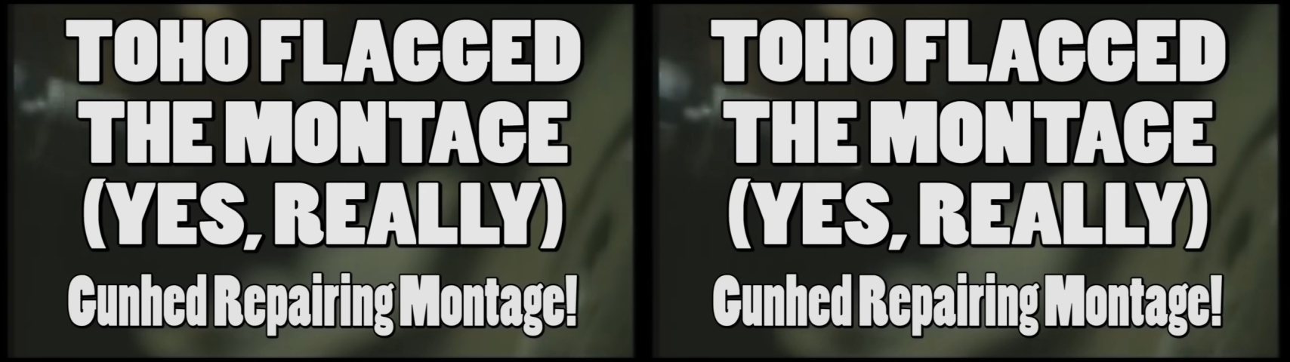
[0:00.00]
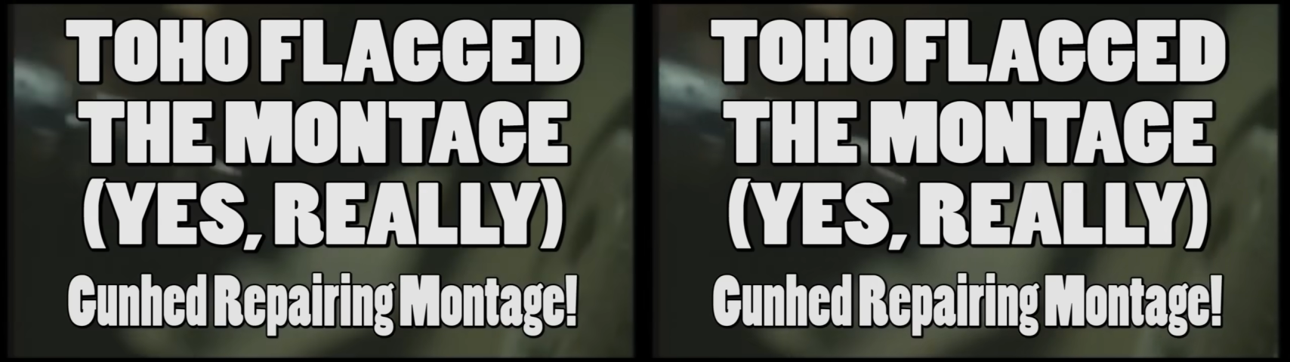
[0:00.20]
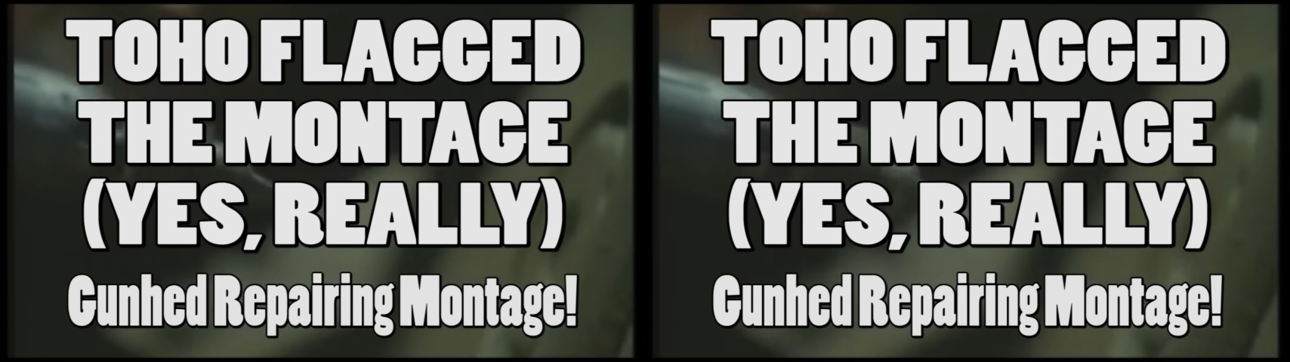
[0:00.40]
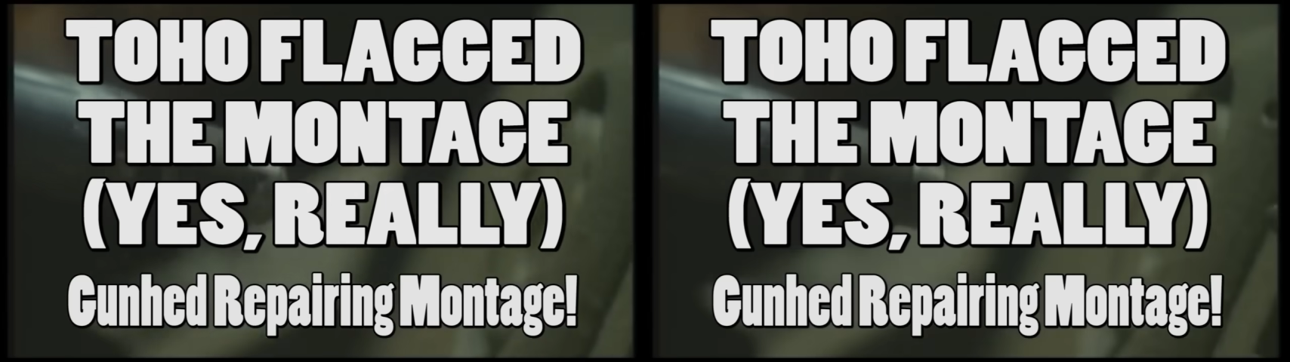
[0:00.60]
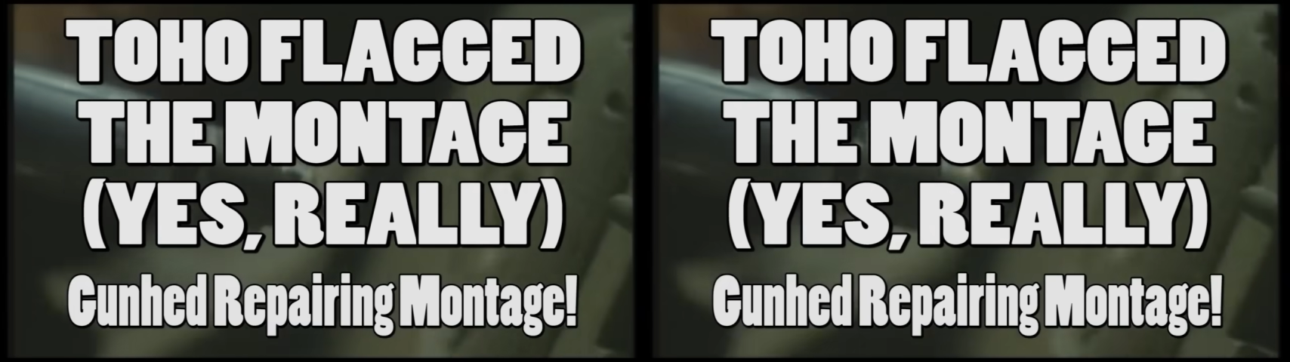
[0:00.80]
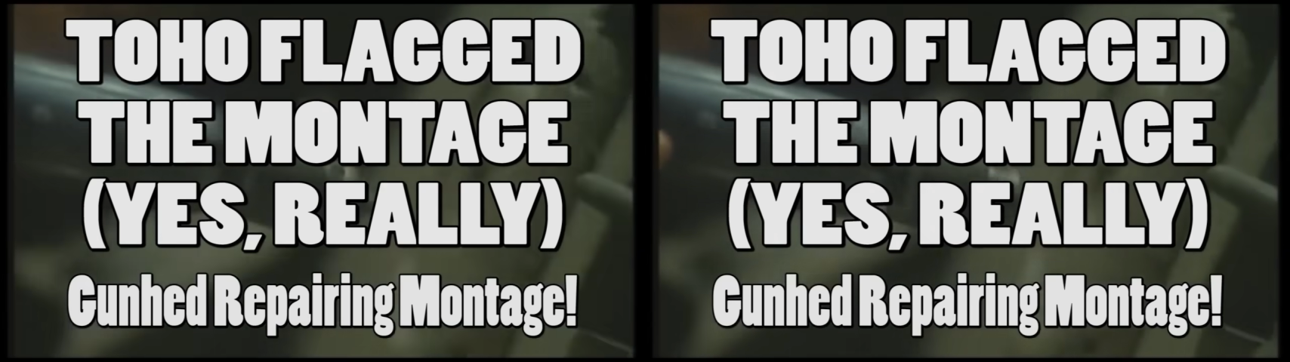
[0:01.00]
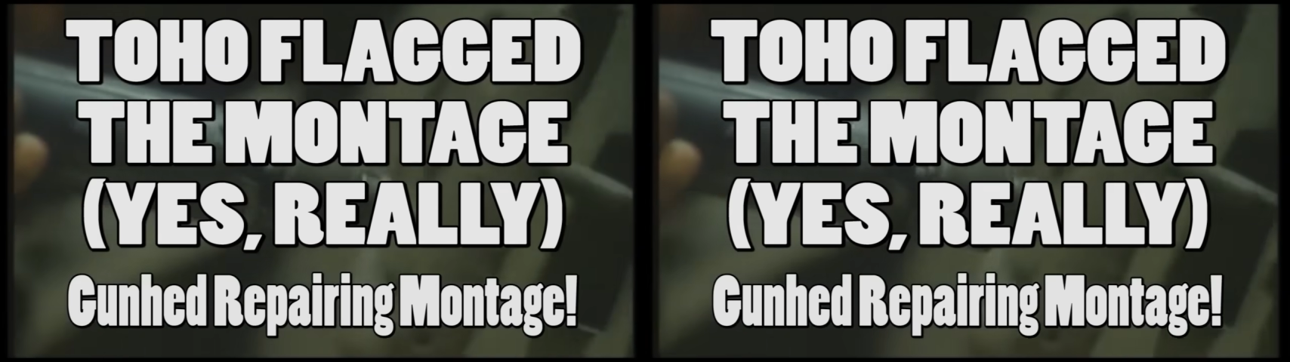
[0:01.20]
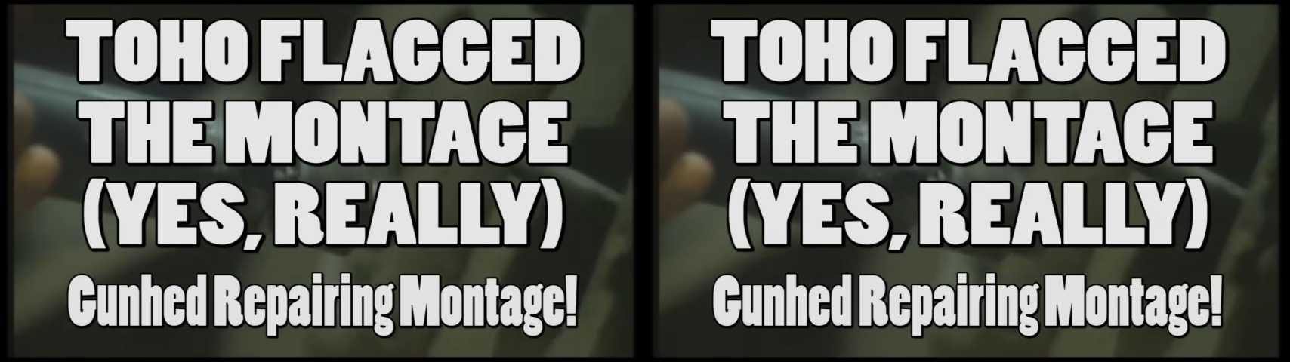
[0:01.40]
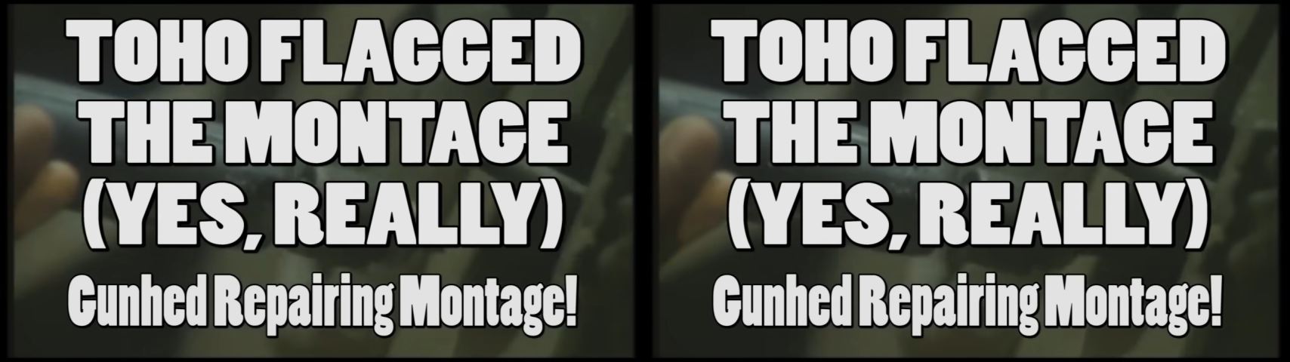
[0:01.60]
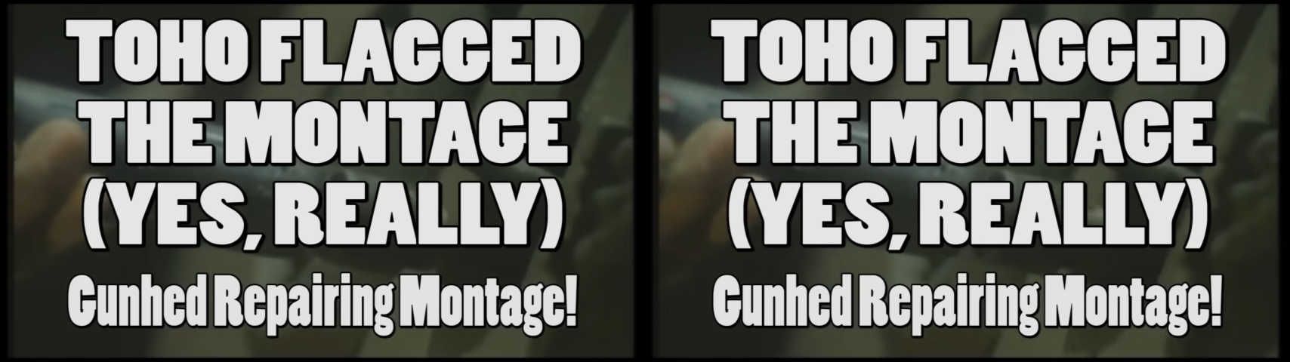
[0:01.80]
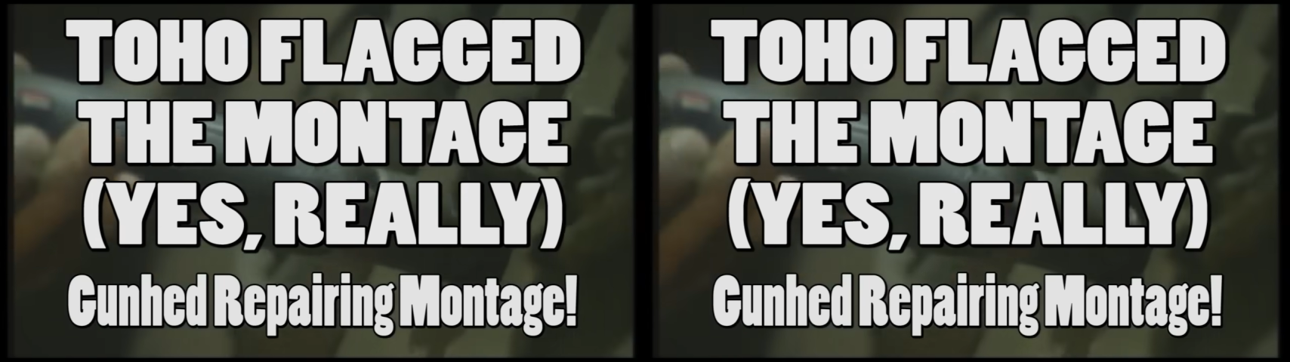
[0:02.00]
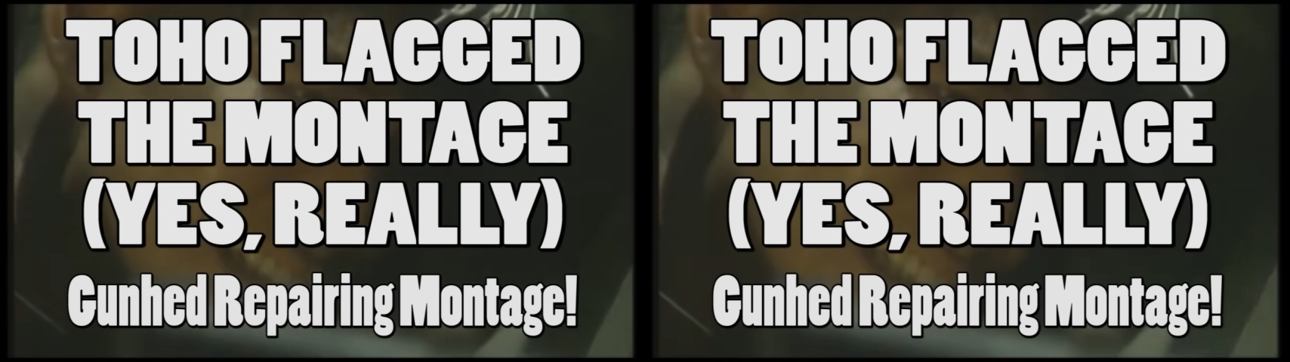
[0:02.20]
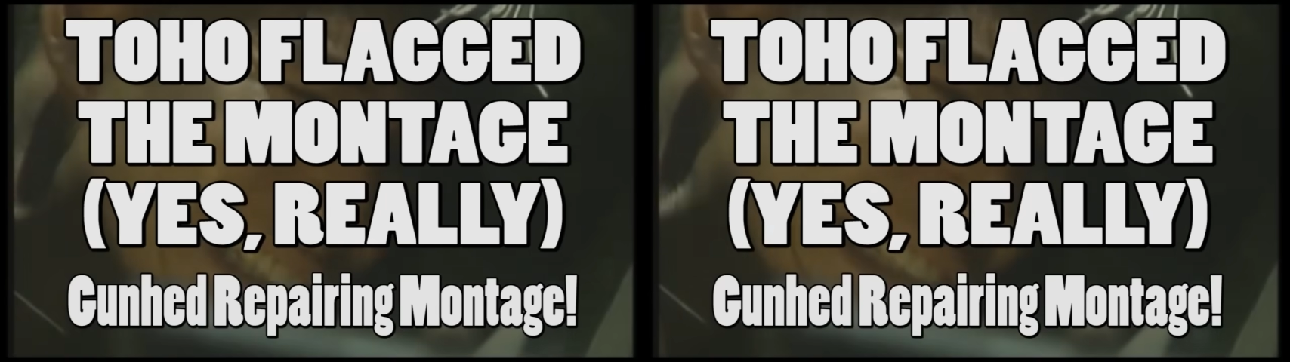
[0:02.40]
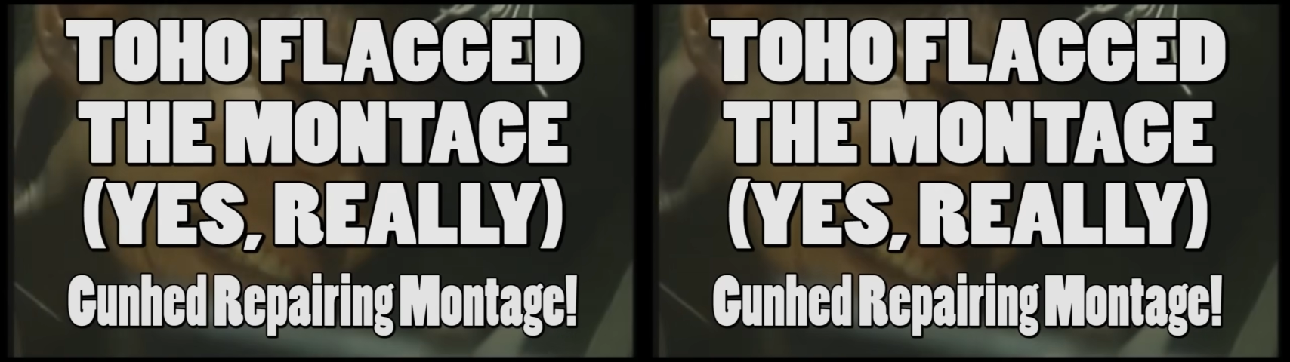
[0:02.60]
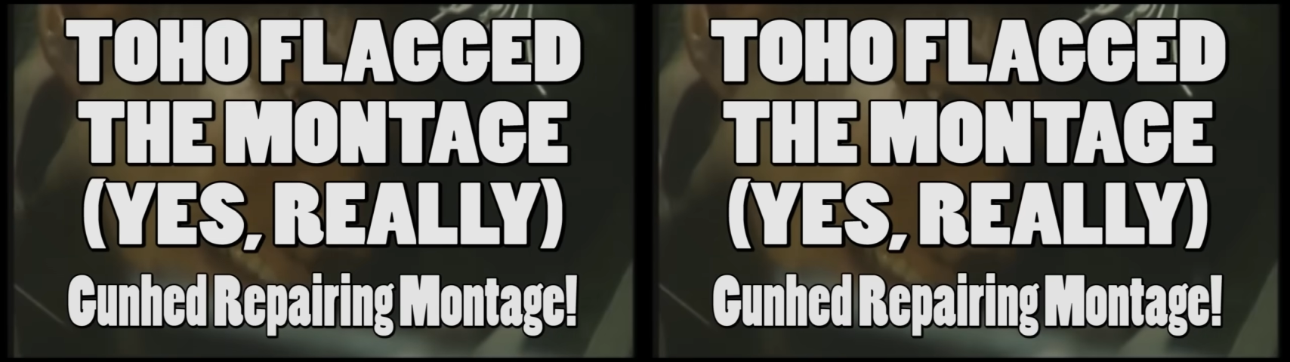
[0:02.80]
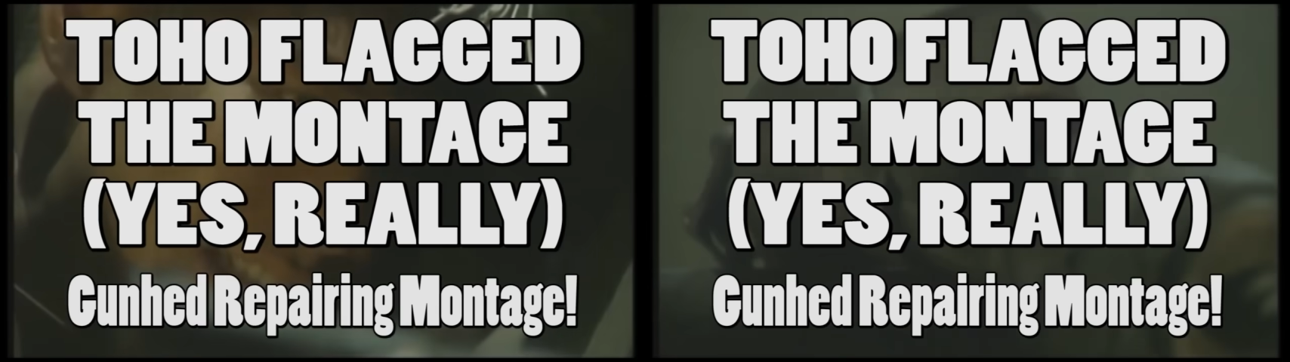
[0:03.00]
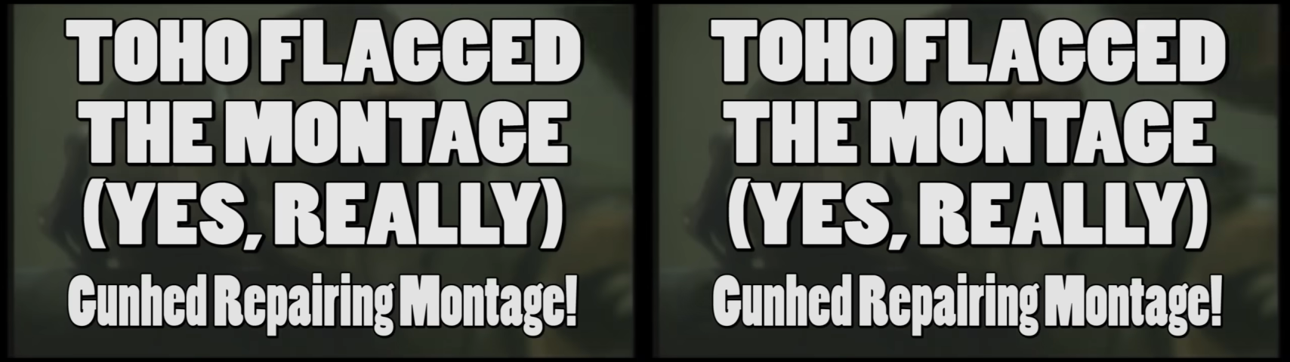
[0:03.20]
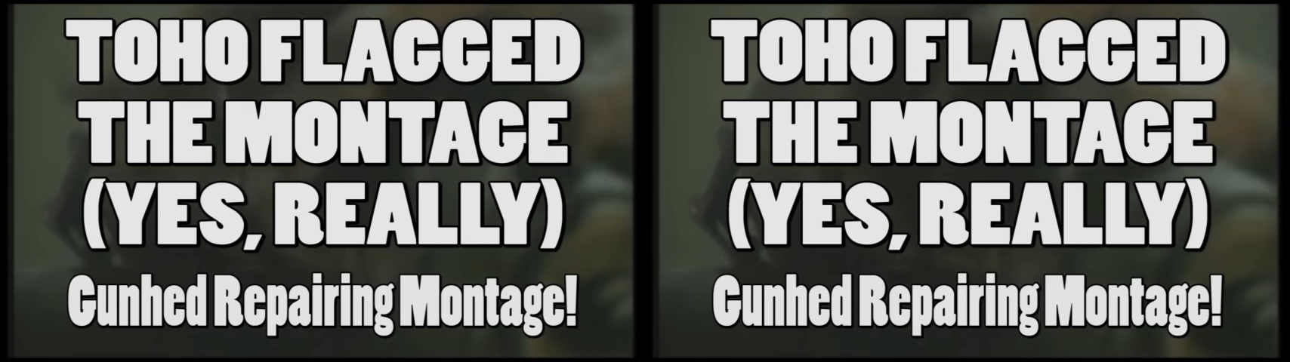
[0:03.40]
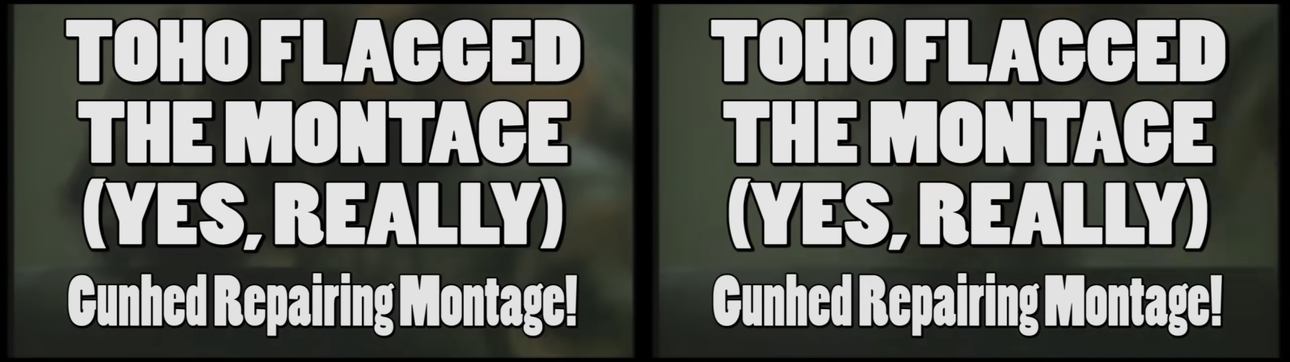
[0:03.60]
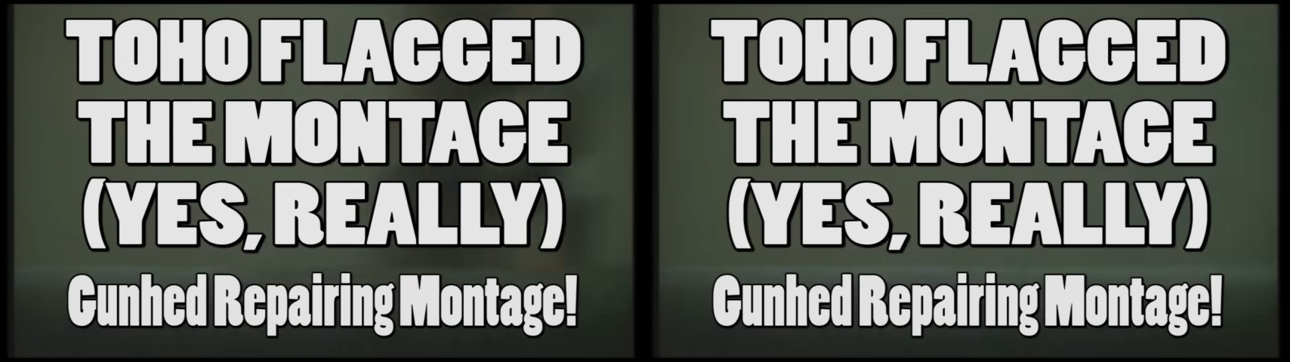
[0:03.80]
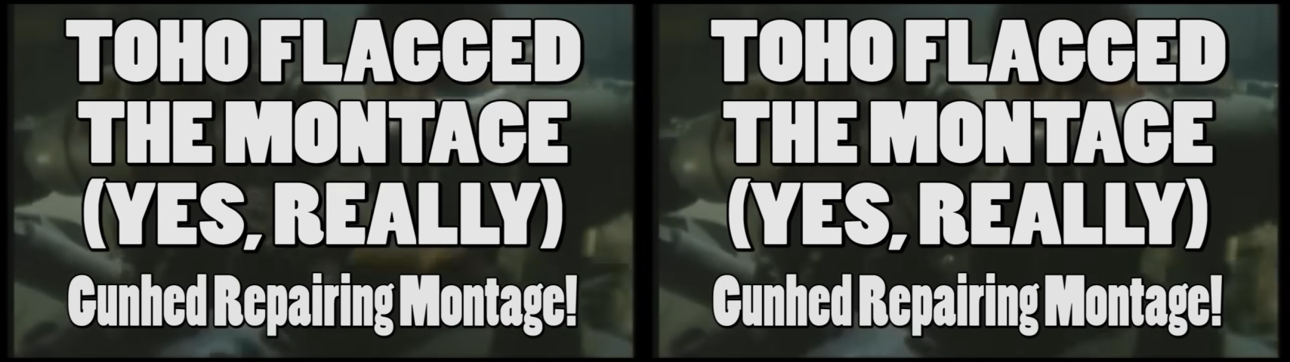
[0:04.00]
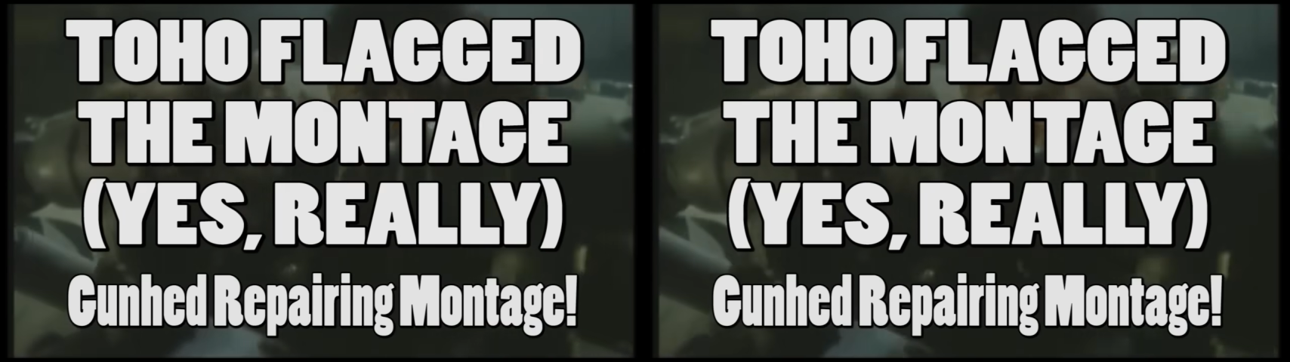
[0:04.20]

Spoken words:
(no speaker visible)